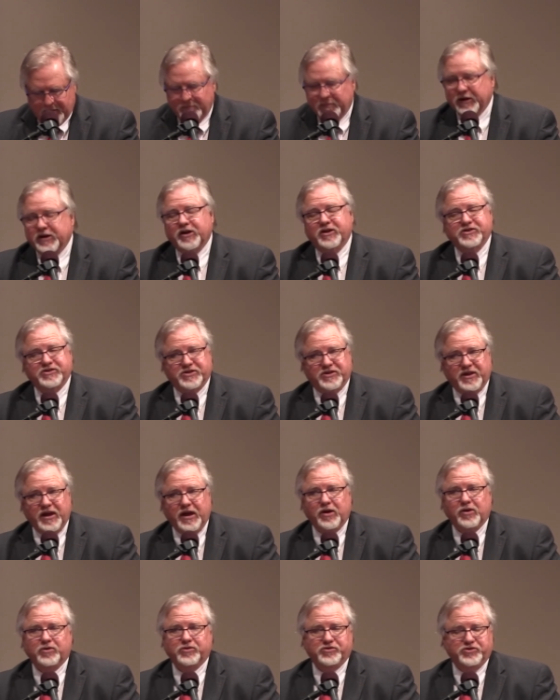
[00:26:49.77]
because
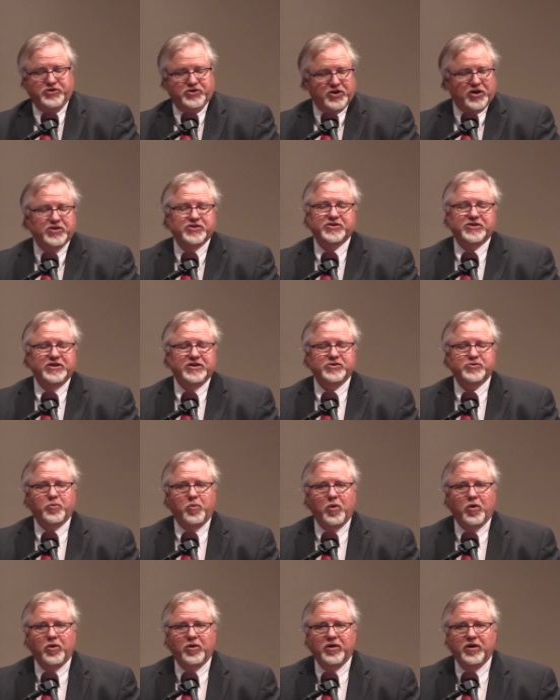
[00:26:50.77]
they are just as
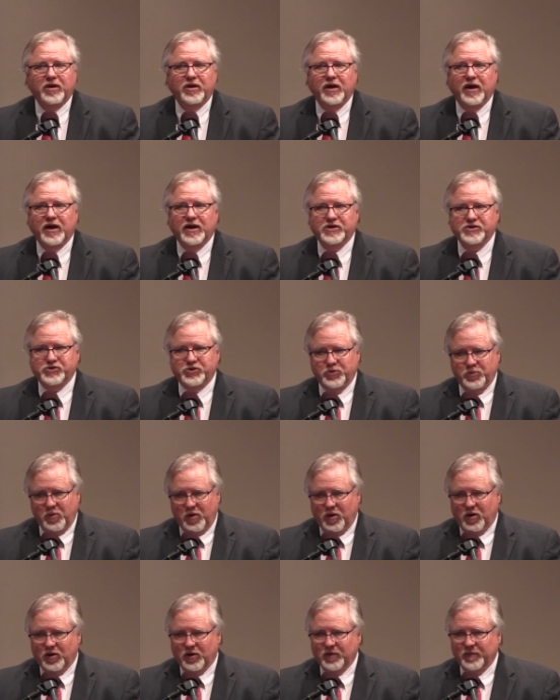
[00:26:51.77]
worried as you
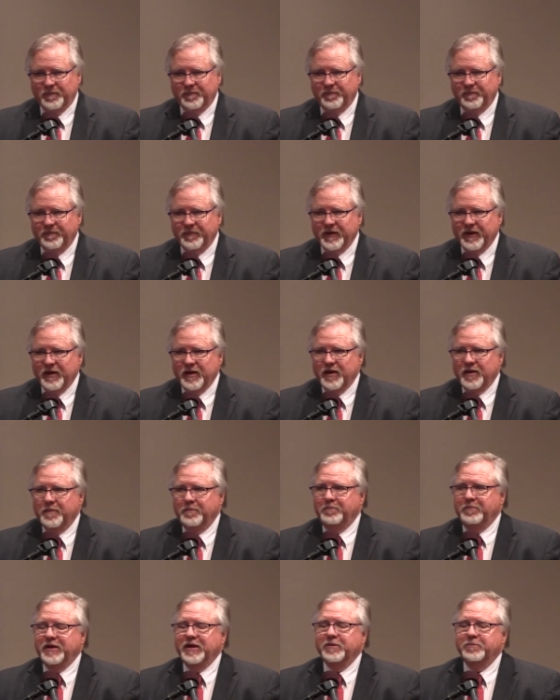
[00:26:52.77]
are.
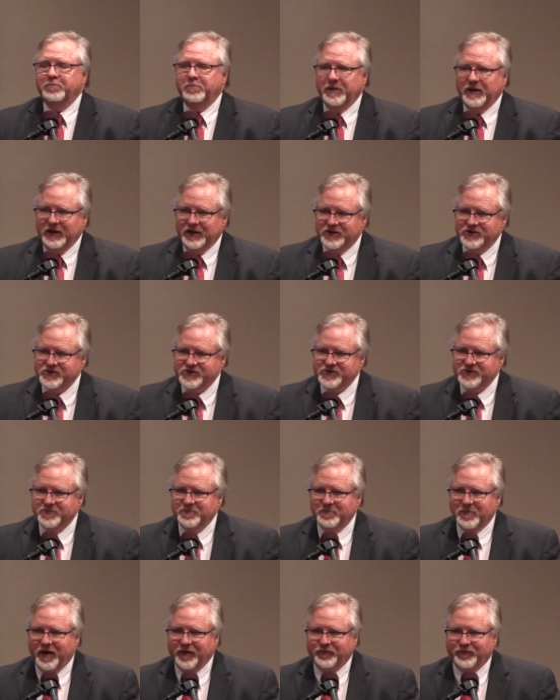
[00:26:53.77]
Be at peace,
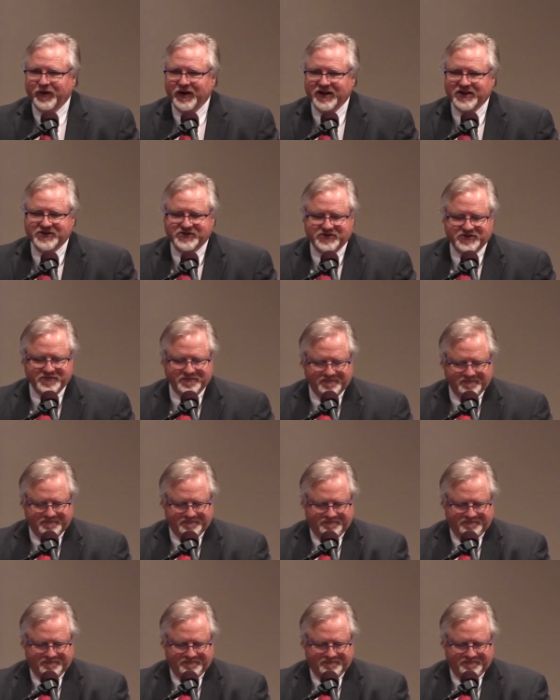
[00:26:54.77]
my friends.